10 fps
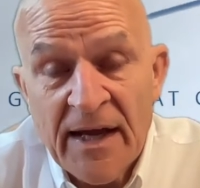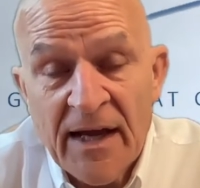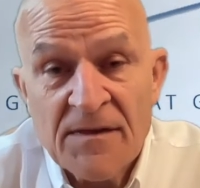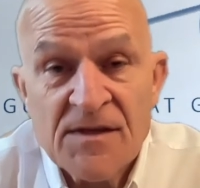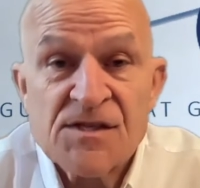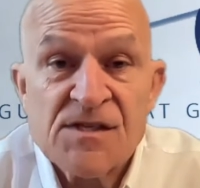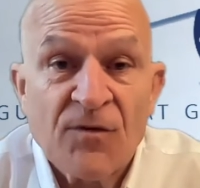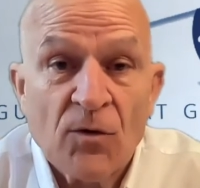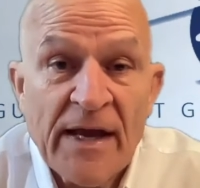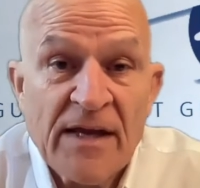And this is
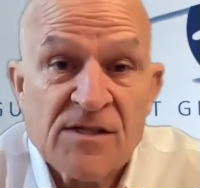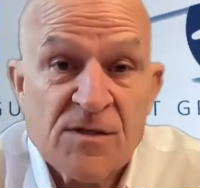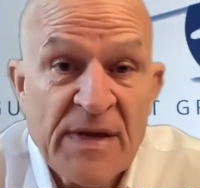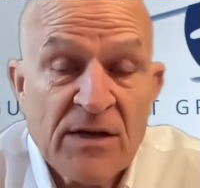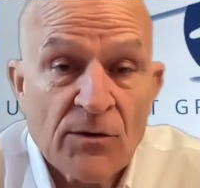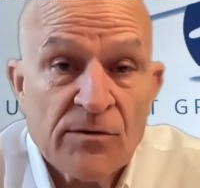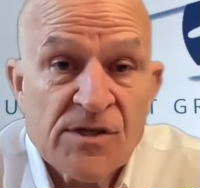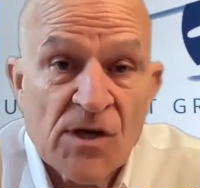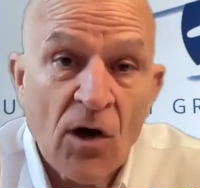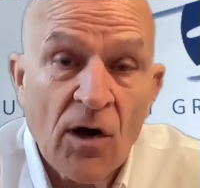for A
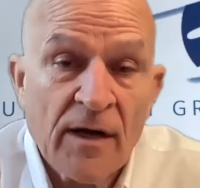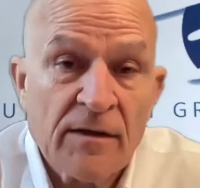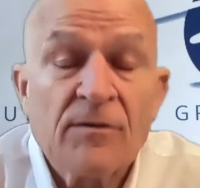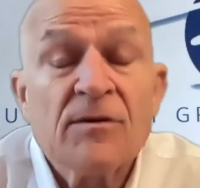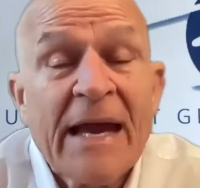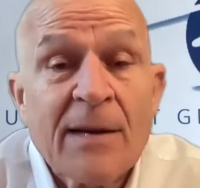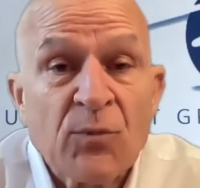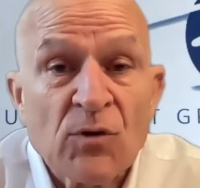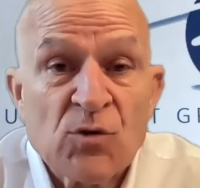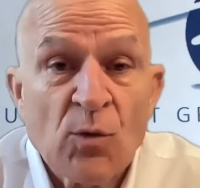speakers on
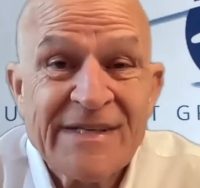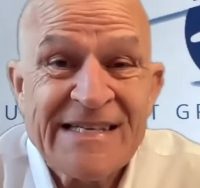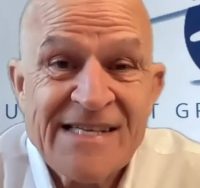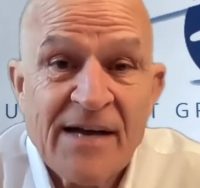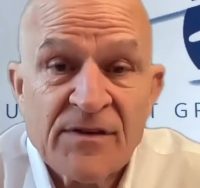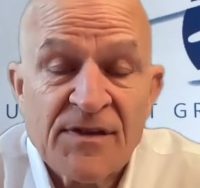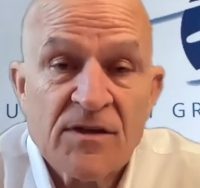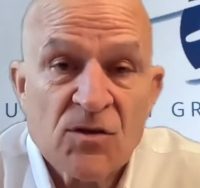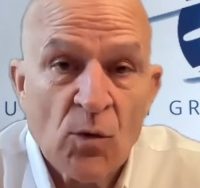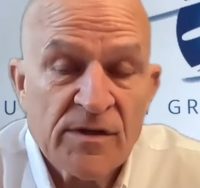April twenty-seventh,
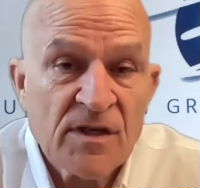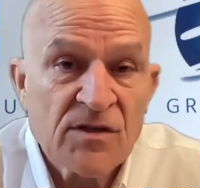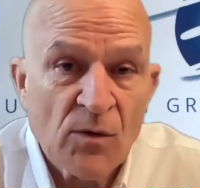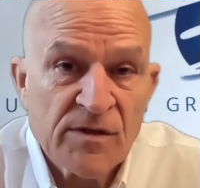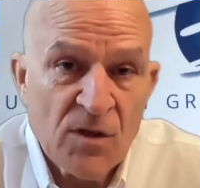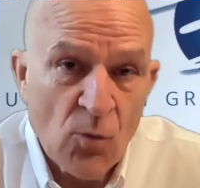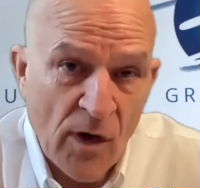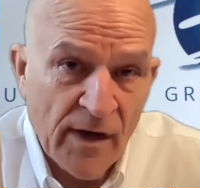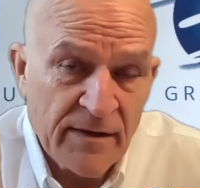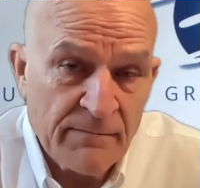twenty
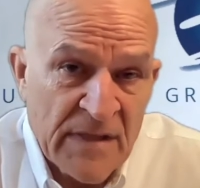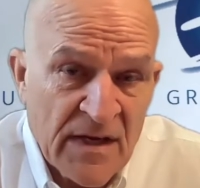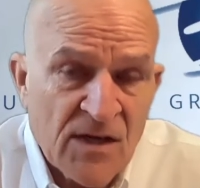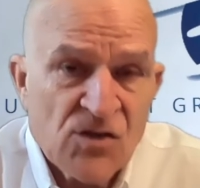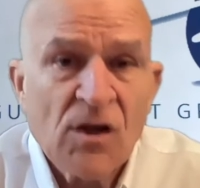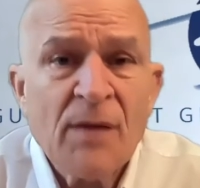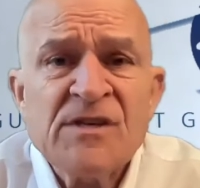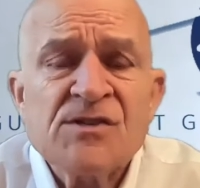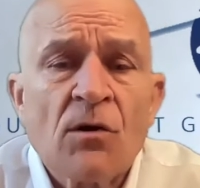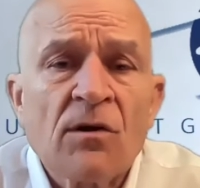twenty-one. So let me
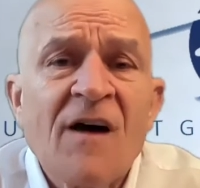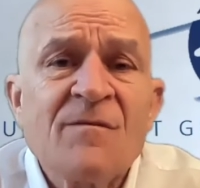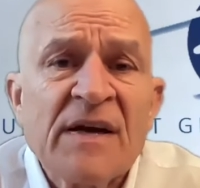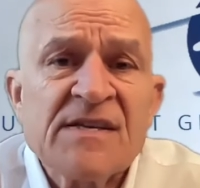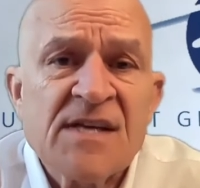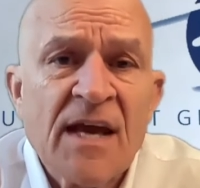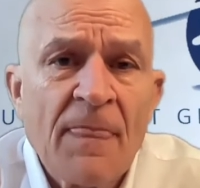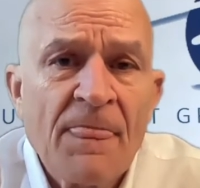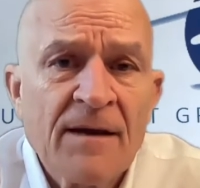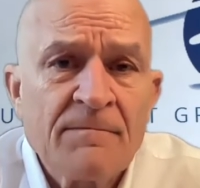start off by
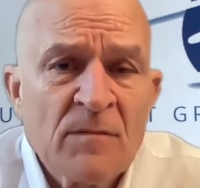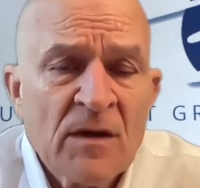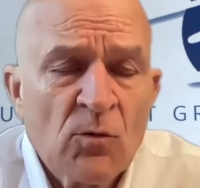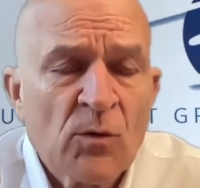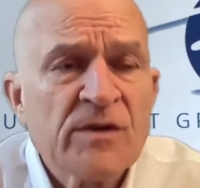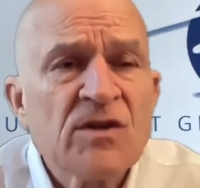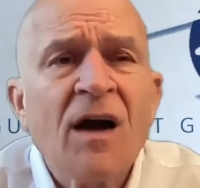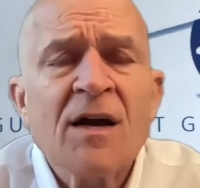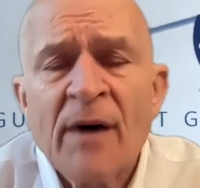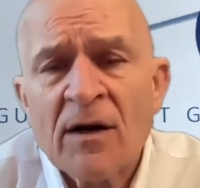saying that when we
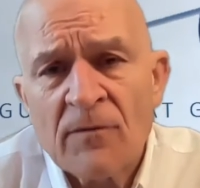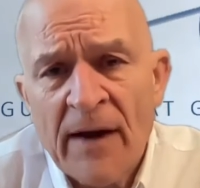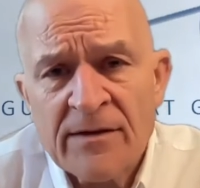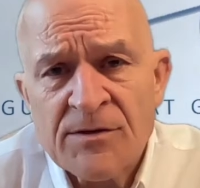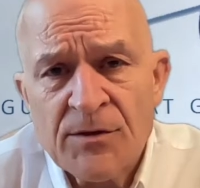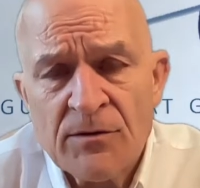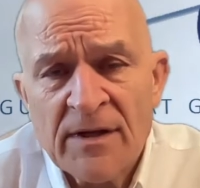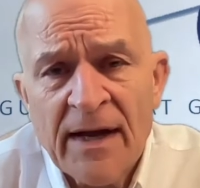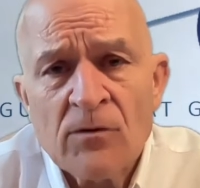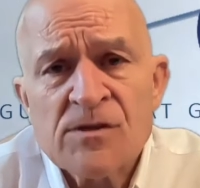talk about gratitude,
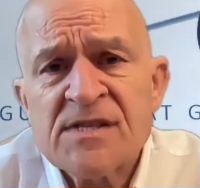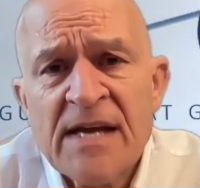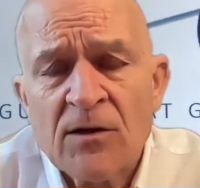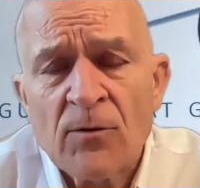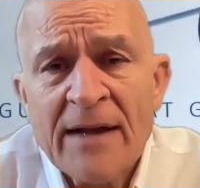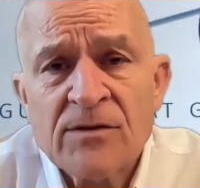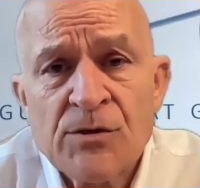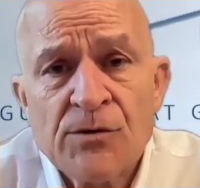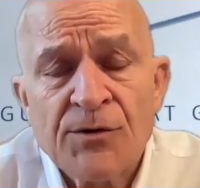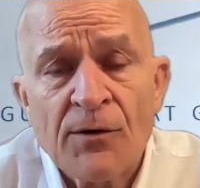and I always say
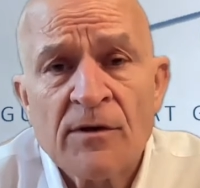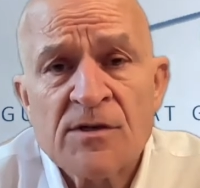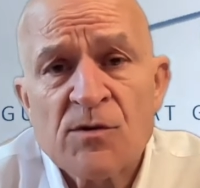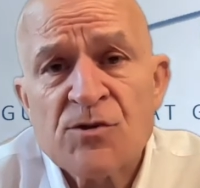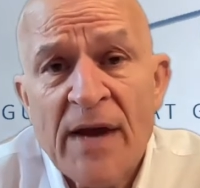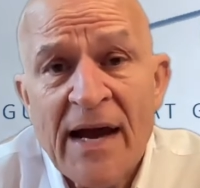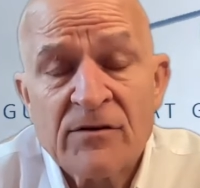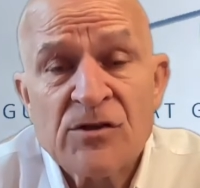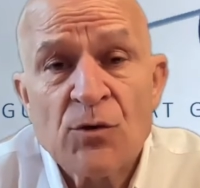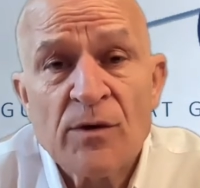gratitude turns what you have
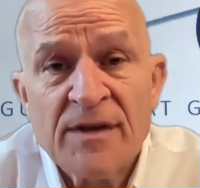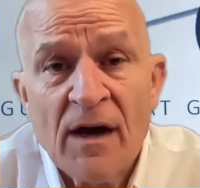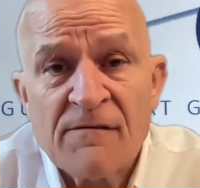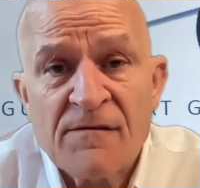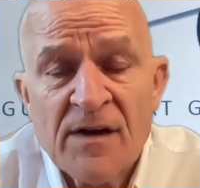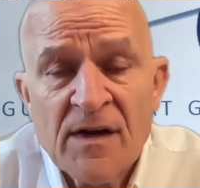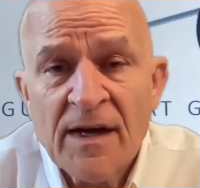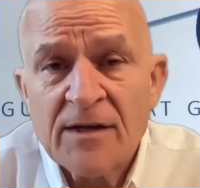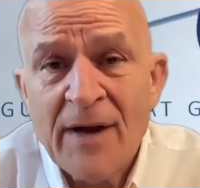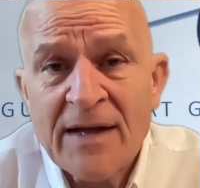into enough,
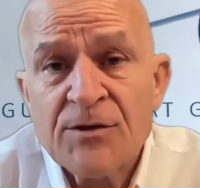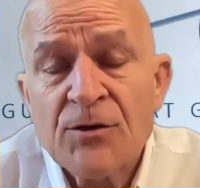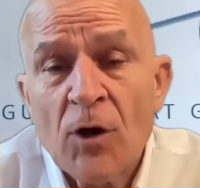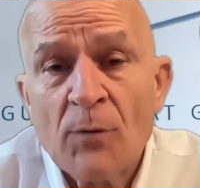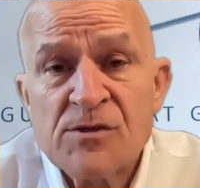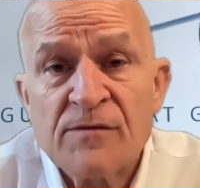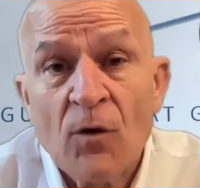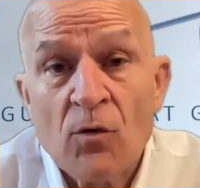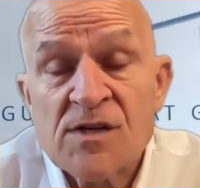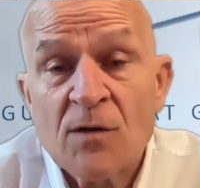and gratitude helps you
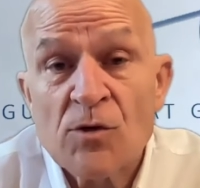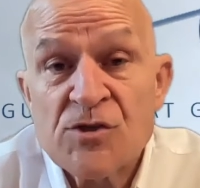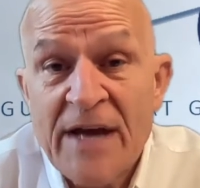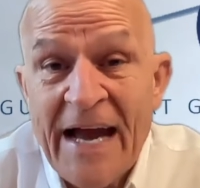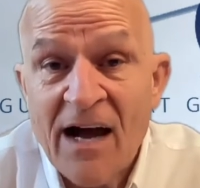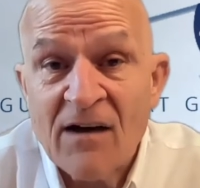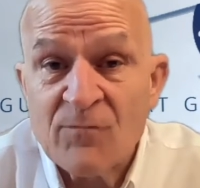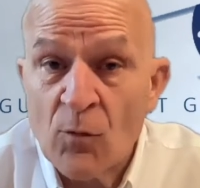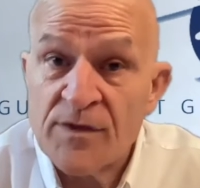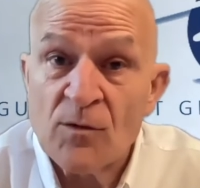focus on what you have
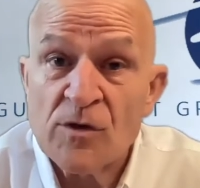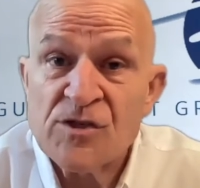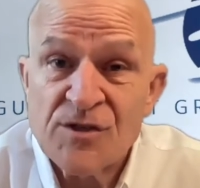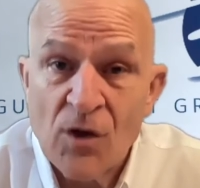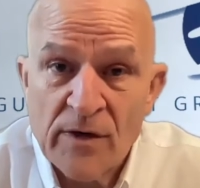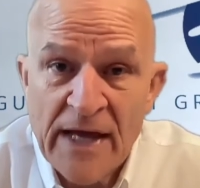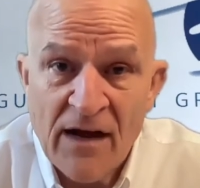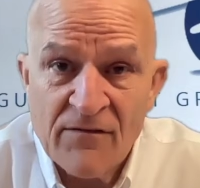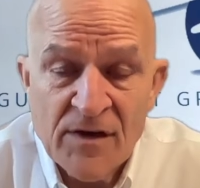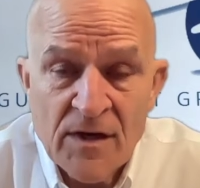more than what you don't
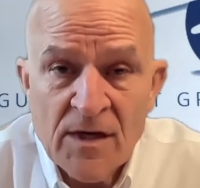have.